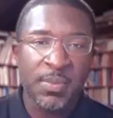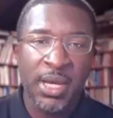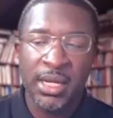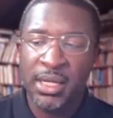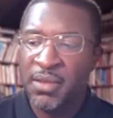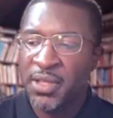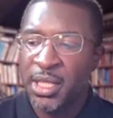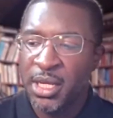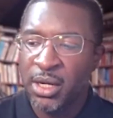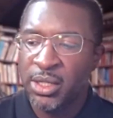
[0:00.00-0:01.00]
but even the
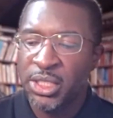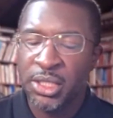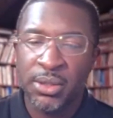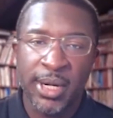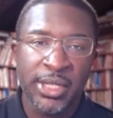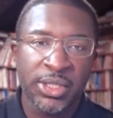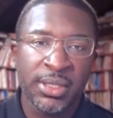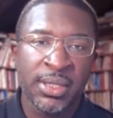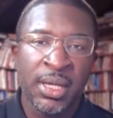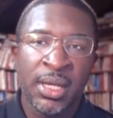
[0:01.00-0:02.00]
younger
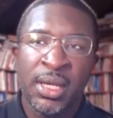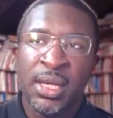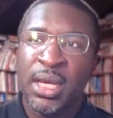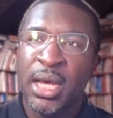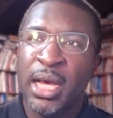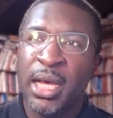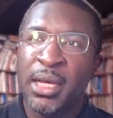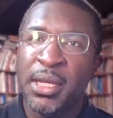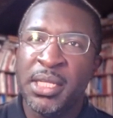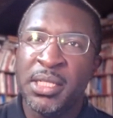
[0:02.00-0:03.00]
generation
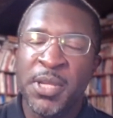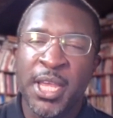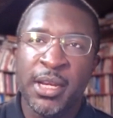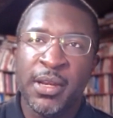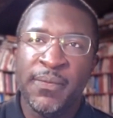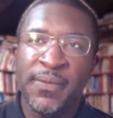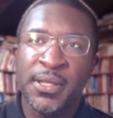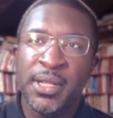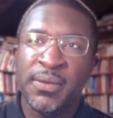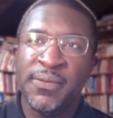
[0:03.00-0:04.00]
is beginning to
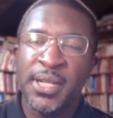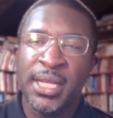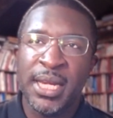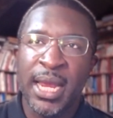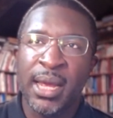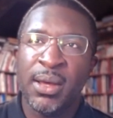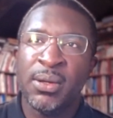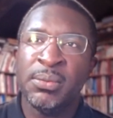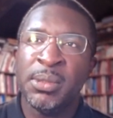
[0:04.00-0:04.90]
feel it now.